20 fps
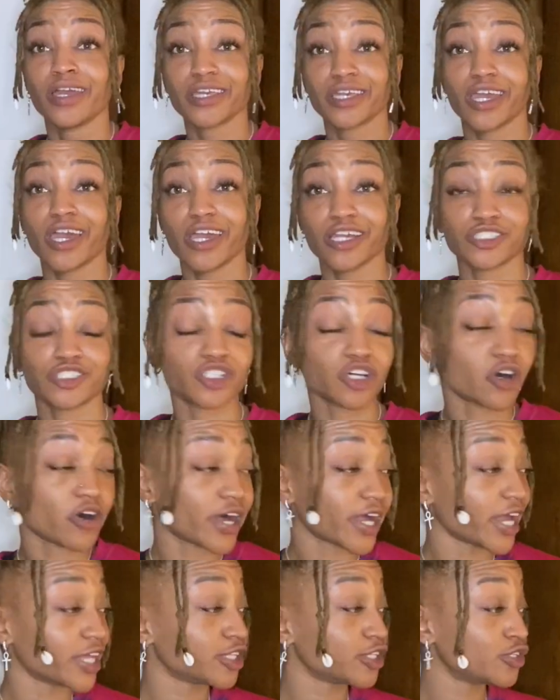Okay, so I
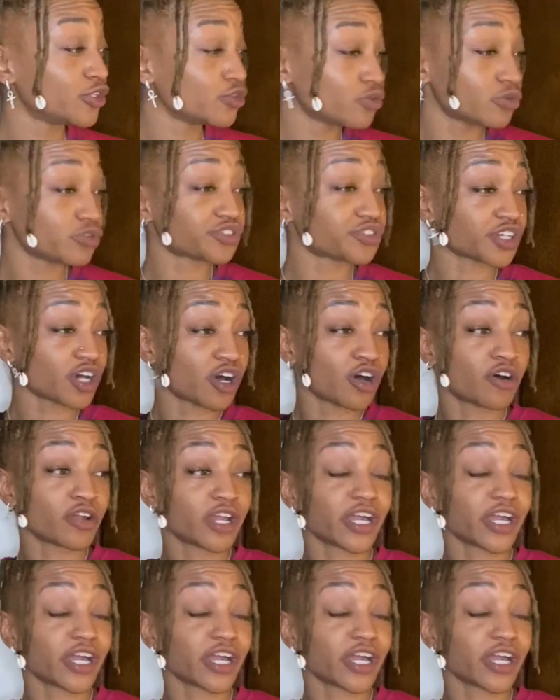got the noodles on,